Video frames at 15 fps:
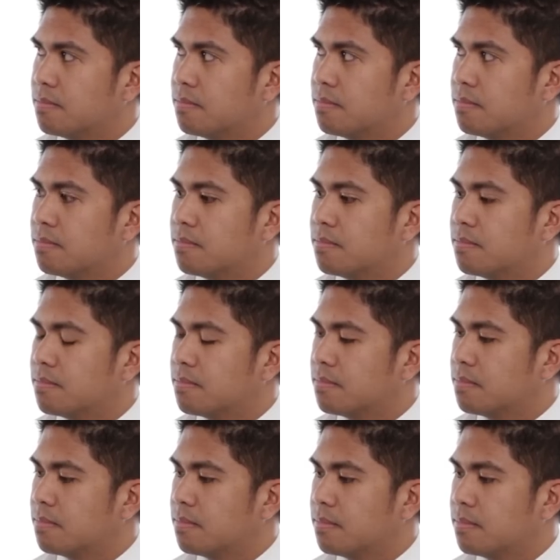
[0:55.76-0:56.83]

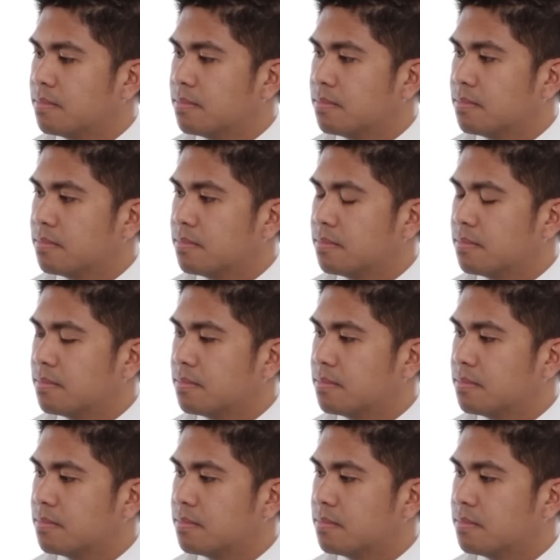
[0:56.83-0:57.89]

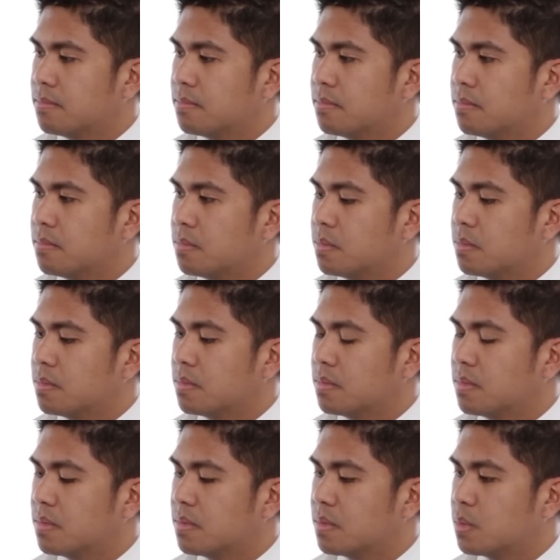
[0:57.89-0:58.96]

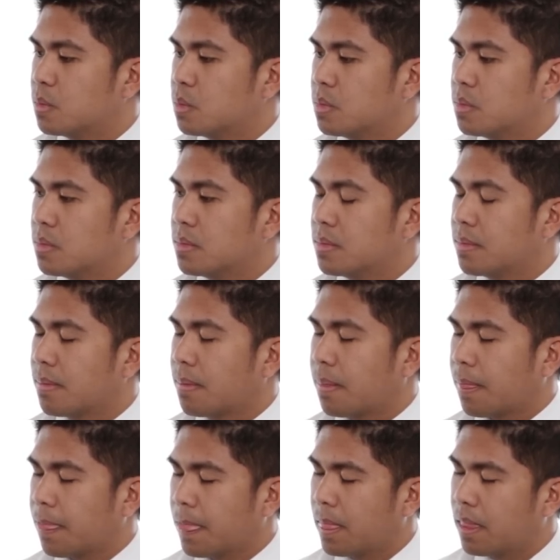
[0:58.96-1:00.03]

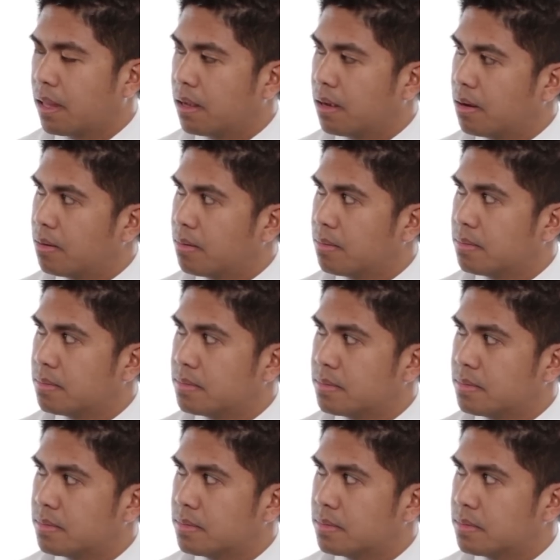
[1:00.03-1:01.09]

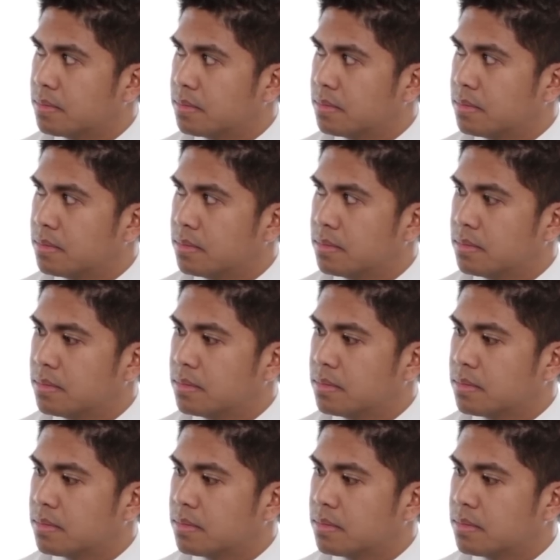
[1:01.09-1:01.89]
The person shown says nothing.